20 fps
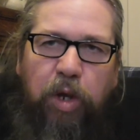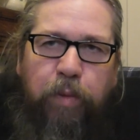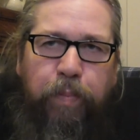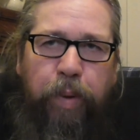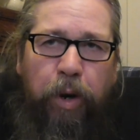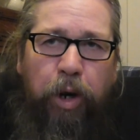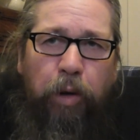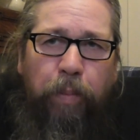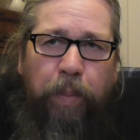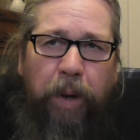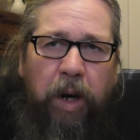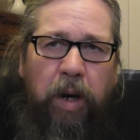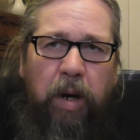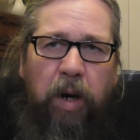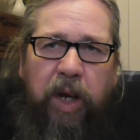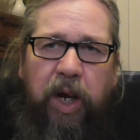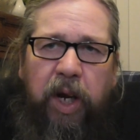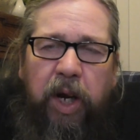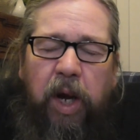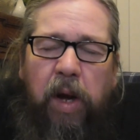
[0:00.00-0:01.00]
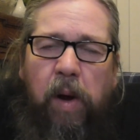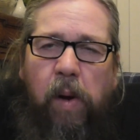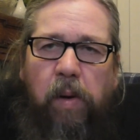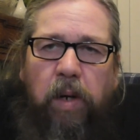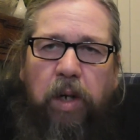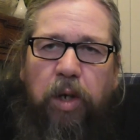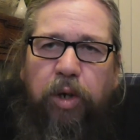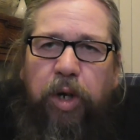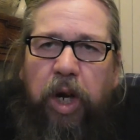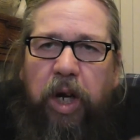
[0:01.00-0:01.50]
pearl barley in it,
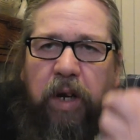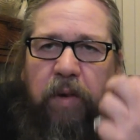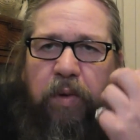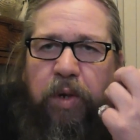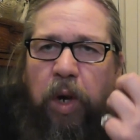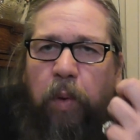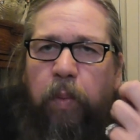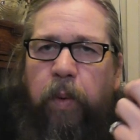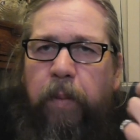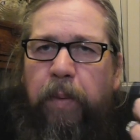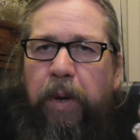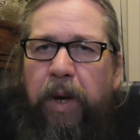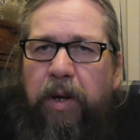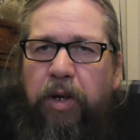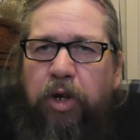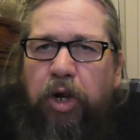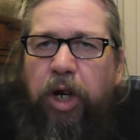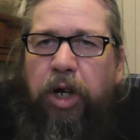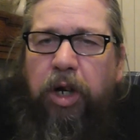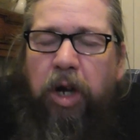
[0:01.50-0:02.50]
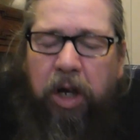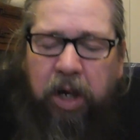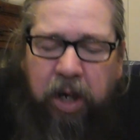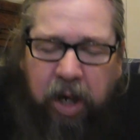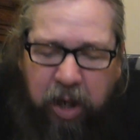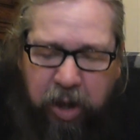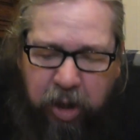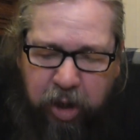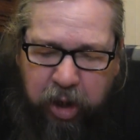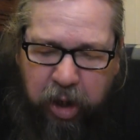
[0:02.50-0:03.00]
so that gives you a wee bit sort of
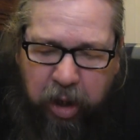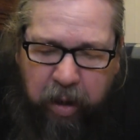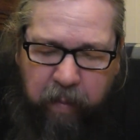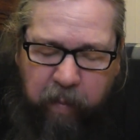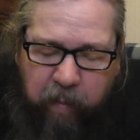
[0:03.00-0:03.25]
nuttiness.